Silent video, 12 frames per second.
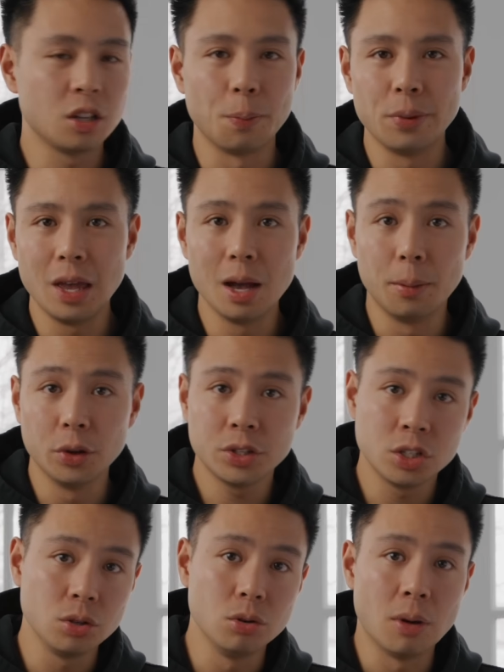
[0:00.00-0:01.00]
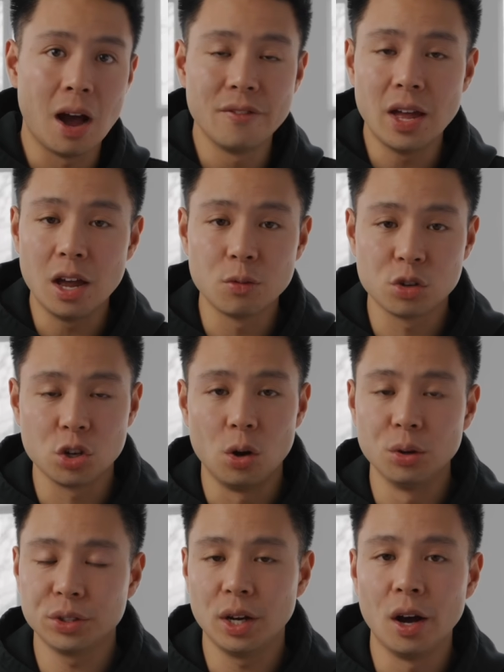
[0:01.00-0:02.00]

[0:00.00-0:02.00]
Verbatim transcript: to be able to have the end result